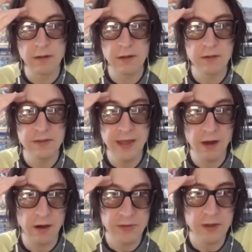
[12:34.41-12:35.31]
There
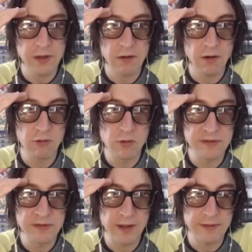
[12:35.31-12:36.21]
are rumors
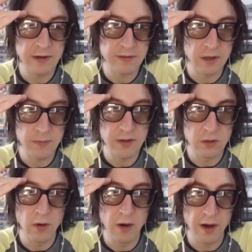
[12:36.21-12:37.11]
that there's going to be new
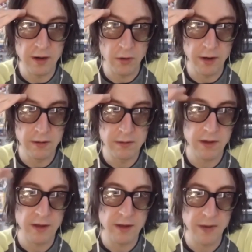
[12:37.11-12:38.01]
hardware,
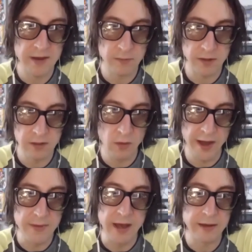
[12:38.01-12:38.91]
possibly a new
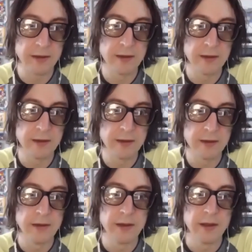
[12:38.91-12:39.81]
iMac.
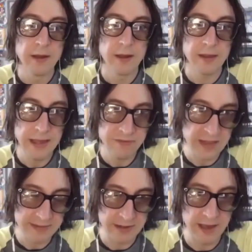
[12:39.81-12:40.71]
If that's the
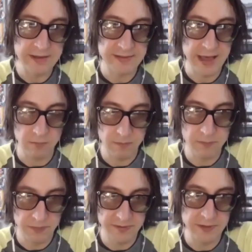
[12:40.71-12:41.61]
case, that'll
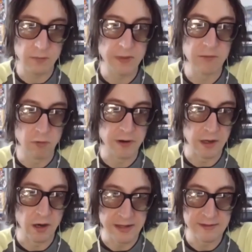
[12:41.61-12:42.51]
still be running
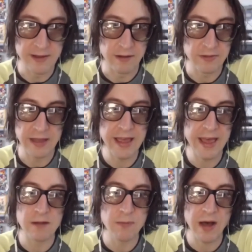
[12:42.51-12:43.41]
on Intel. They
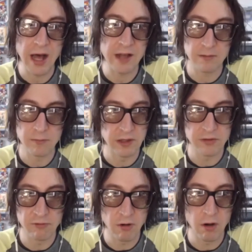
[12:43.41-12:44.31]
can't possibly
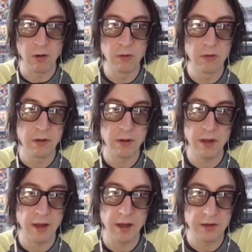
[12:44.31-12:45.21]
throw
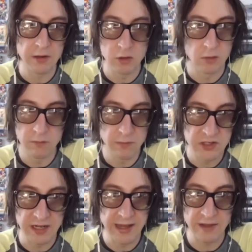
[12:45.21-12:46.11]
a new machine
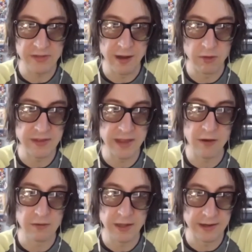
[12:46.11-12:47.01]
out there
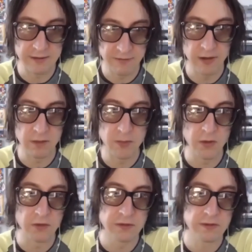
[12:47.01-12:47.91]
without letting
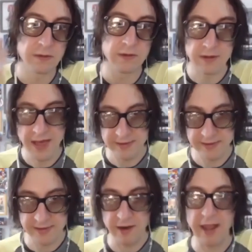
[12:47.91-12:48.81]
developers get their
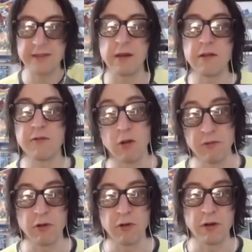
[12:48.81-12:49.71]
hands on it
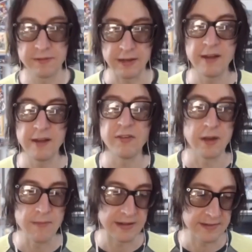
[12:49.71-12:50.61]
for a significant amount
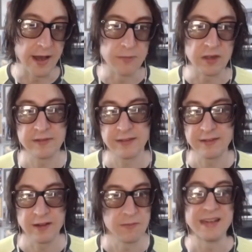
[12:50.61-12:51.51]
of time, because it's going to
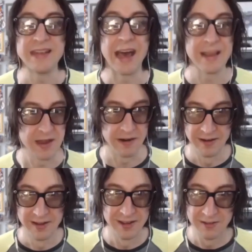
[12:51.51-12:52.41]
be a nightmare
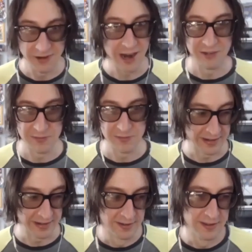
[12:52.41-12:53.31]
for everybody.
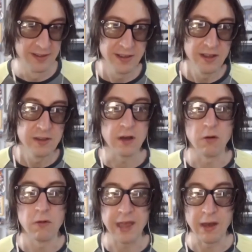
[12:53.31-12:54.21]

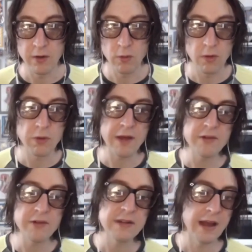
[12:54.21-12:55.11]
So yeah, whatever's
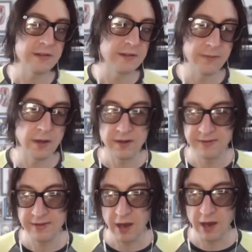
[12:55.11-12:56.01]
announced at WWDC
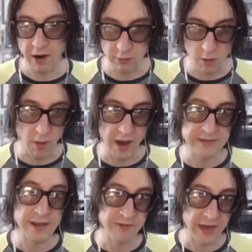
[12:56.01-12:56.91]

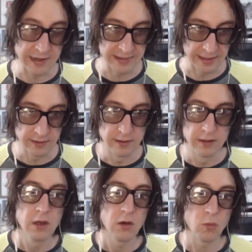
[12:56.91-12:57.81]
hardware-wise, if anything,
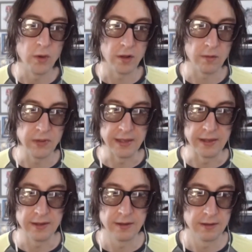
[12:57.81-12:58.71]
will
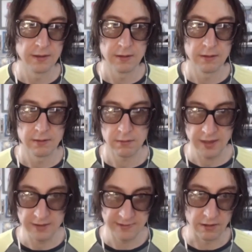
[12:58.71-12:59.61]
be Intel.